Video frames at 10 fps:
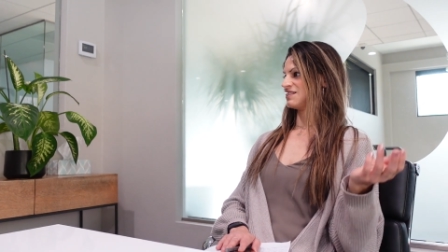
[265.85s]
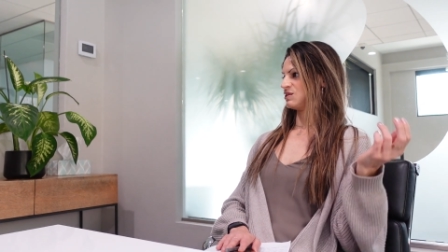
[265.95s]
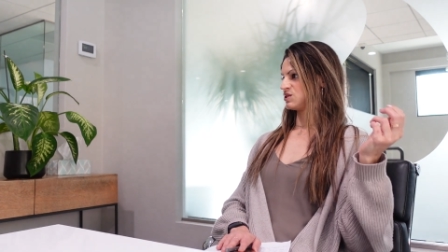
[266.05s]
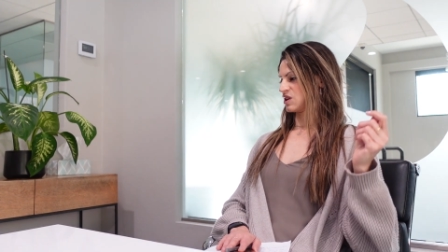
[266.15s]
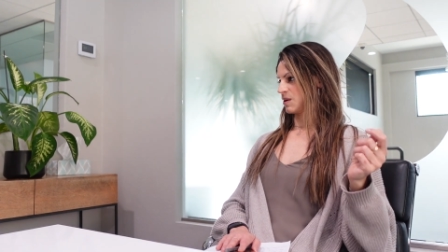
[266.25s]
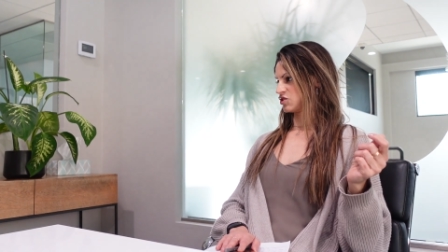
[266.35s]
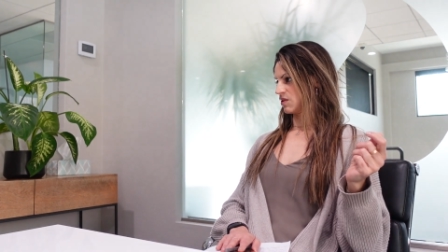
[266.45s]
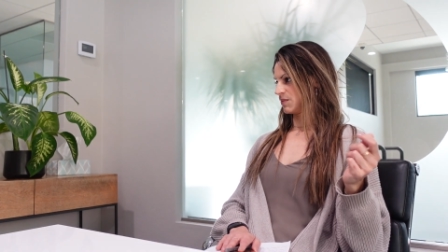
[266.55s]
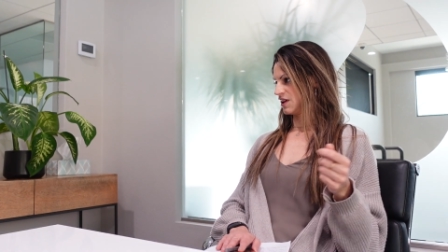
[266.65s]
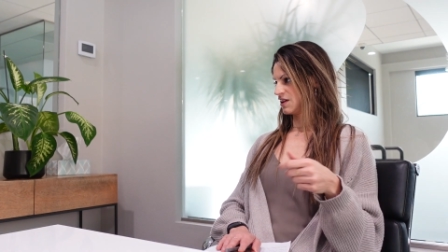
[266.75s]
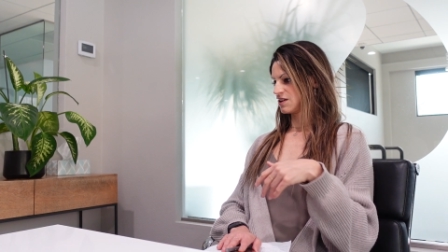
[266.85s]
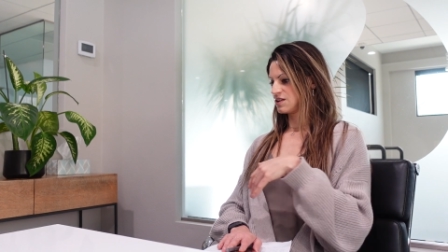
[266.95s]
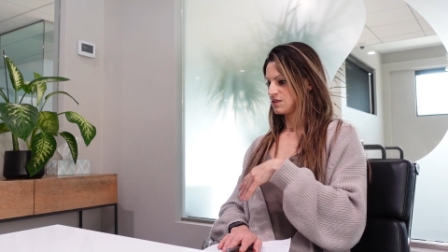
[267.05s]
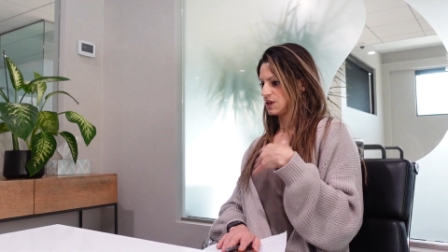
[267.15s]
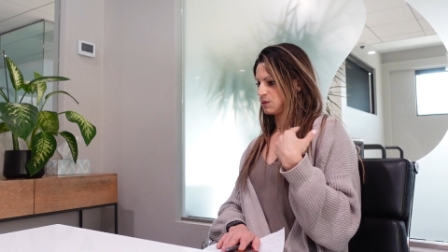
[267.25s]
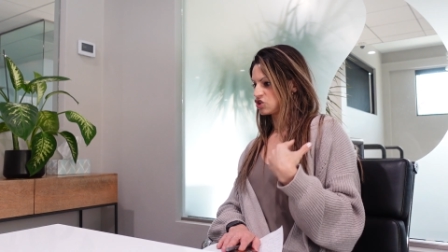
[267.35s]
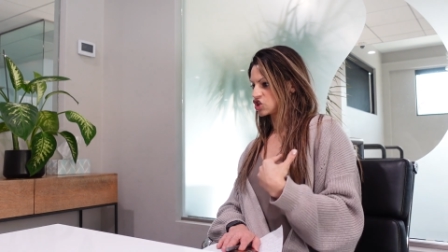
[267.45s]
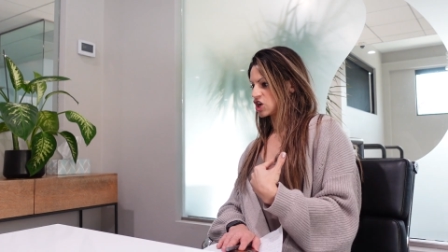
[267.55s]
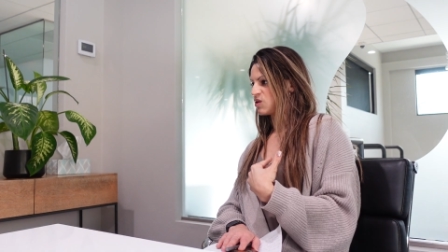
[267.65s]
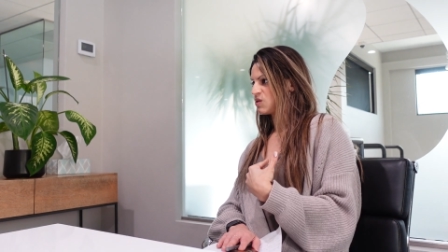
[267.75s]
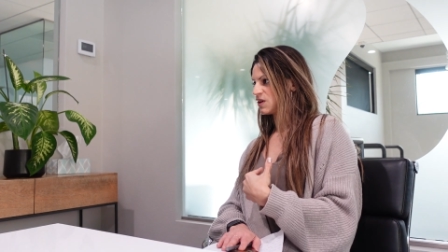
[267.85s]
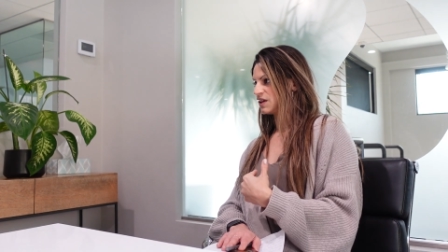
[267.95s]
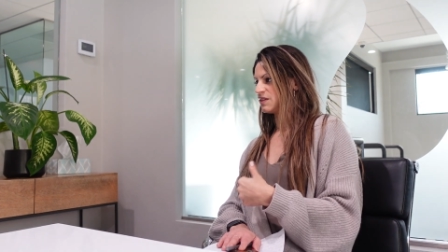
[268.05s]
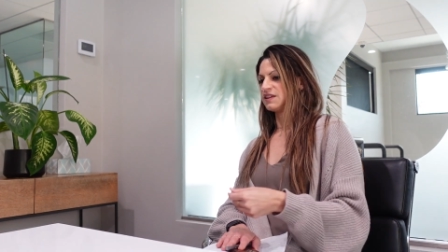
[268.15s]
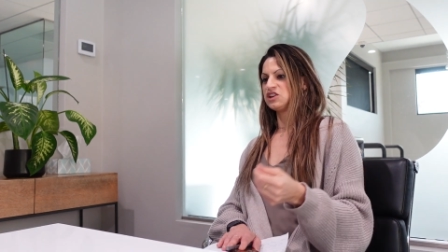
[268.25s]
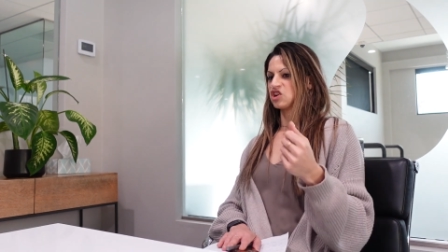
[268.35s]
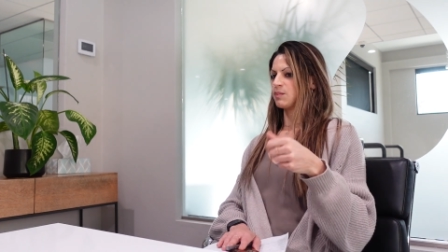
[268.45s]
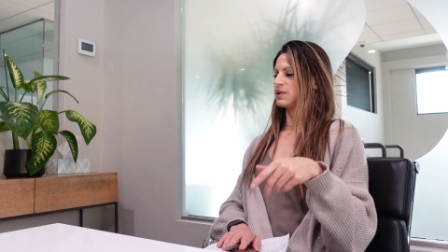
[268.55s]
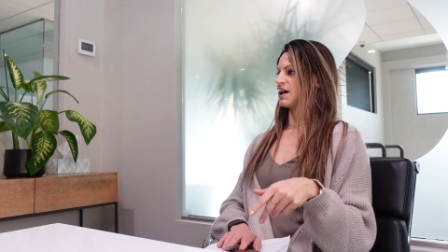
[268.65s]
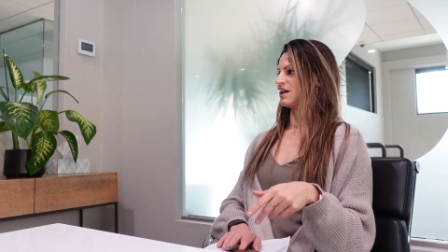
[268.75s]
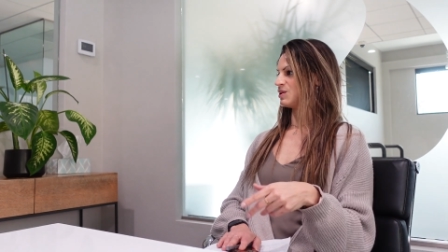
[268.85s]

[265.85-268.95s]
they'd stop jumping, it would show and then they jump again.